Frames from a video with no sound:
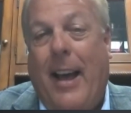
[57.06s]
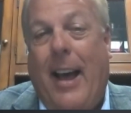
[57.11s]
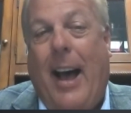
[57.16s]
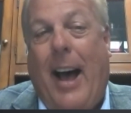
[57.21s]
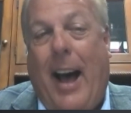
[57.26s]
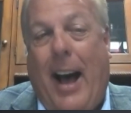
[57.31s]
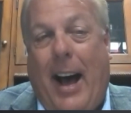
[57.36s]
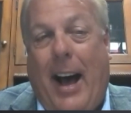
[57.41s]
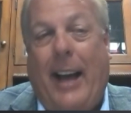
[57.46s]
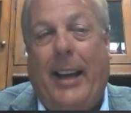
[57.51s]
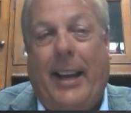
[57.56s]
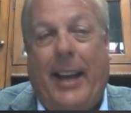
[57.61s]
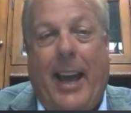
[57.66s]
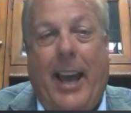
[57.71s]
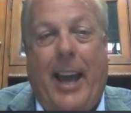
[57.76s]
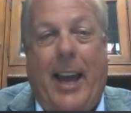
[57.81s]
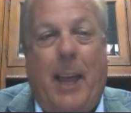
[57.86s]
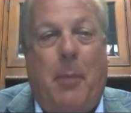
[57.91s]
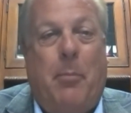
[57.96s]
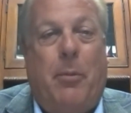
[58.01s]
I
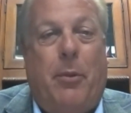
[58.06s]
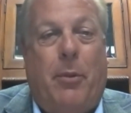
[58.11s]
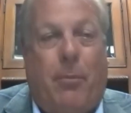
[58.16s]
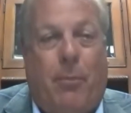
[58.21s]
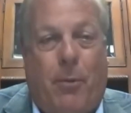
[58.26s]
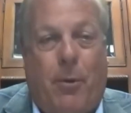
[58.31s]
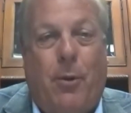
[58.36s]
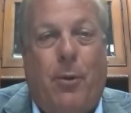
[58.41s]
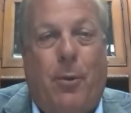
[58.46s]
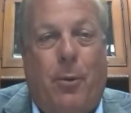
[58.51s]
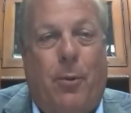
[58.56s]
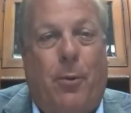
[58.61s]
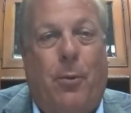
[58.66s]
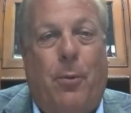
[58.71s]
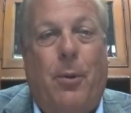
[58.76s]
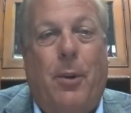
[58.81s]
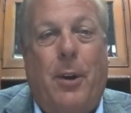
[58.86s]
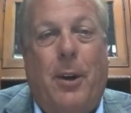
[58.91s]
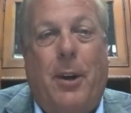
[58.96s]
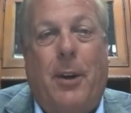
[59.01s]
came
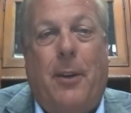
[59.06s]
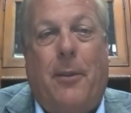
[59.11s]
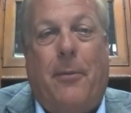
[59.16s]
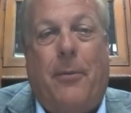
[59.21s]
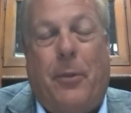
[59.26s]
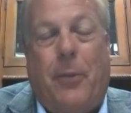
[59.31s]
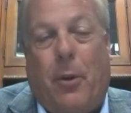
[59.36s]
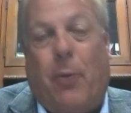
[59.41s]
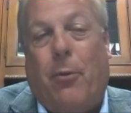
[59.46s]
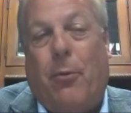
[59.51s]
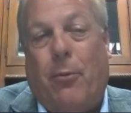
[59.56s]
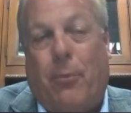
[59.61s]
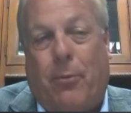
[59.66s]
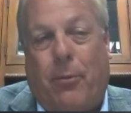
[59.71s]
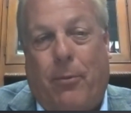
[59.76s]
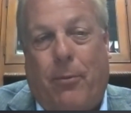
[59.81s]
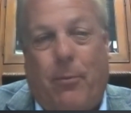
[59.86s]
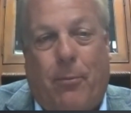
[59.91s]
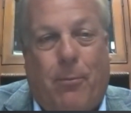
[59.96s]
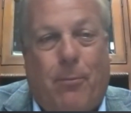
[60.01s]
through
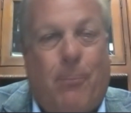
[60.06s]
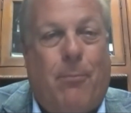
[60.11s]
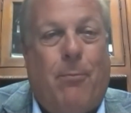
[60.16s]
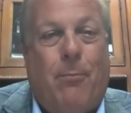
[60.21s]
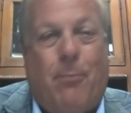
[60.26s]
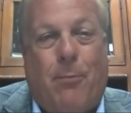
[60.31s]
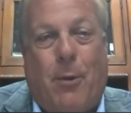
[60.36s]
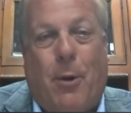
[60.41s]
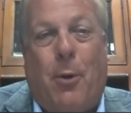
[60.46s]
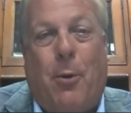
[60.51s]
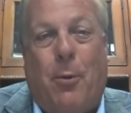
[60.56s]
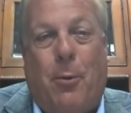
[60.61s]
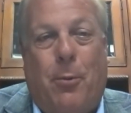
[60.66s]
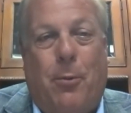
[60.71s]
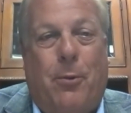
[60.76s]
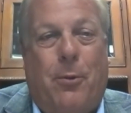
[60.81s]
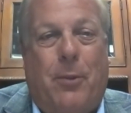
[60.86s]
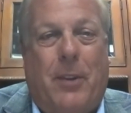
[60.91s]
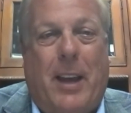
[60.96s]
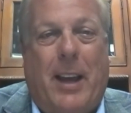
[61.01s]
those
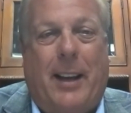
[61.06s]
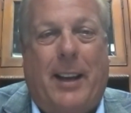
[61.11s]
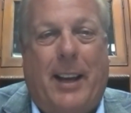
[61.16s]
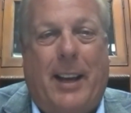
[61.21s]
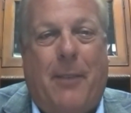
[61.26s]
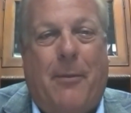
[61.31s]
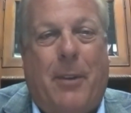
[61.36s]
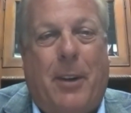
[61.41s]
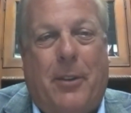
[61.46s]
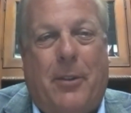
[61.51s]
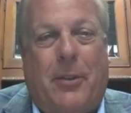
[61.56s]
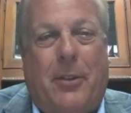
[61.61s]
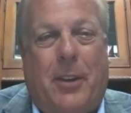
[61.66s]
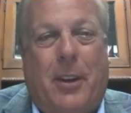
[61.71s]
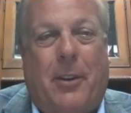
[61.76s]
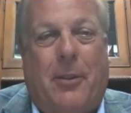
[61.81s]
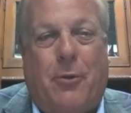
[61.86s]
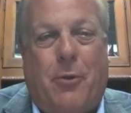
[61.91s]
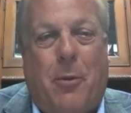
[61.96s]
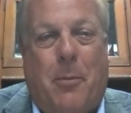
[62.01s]
roads that give us
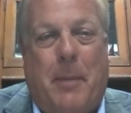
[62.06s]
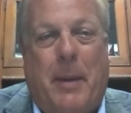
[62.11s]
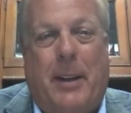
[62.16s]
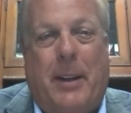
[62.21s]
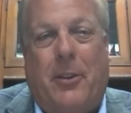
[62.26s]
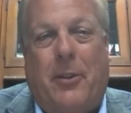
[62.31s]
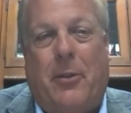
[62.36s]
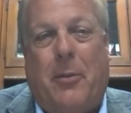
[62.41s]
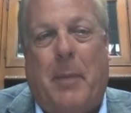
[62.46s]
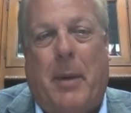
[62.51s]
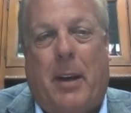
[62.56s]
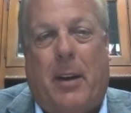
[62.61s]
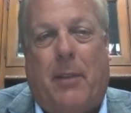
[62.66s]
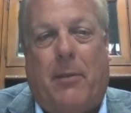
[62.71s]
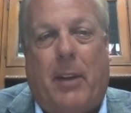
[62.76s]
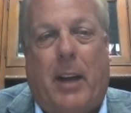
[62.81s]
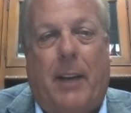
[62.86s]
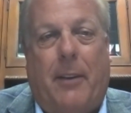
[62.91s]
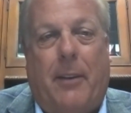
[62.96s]
a tremendous amount of life